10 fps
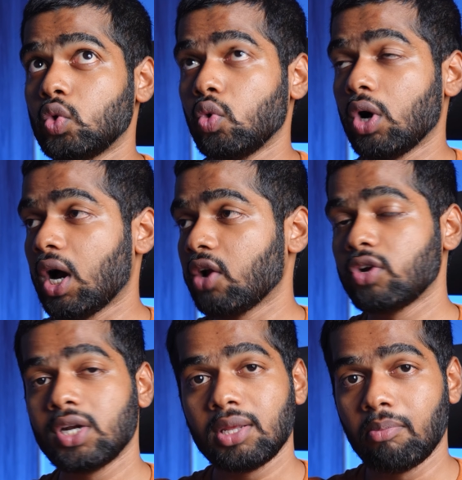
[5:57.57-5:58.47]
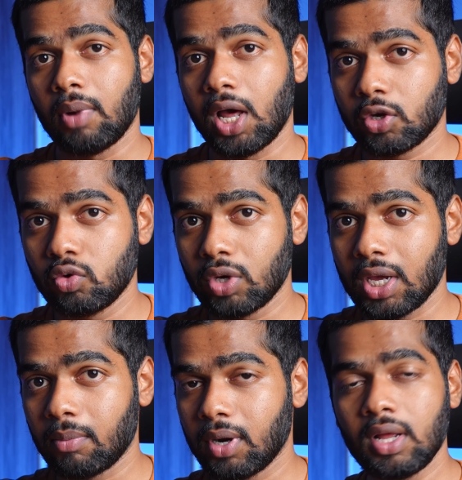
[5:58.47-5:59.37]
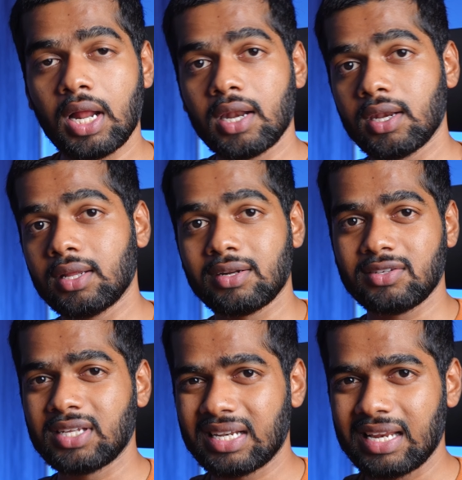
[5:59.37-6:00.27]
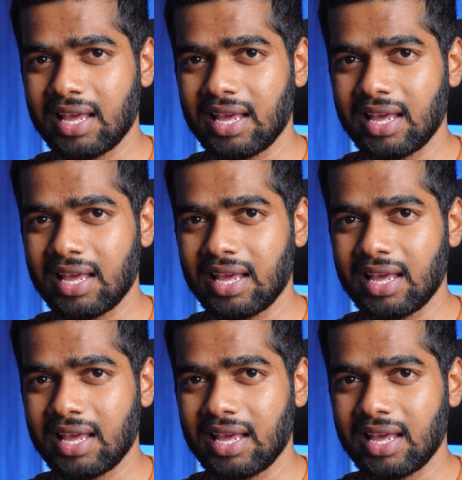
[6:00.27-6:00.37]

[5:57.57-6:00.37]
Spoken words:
200D Mark II camera, and recently,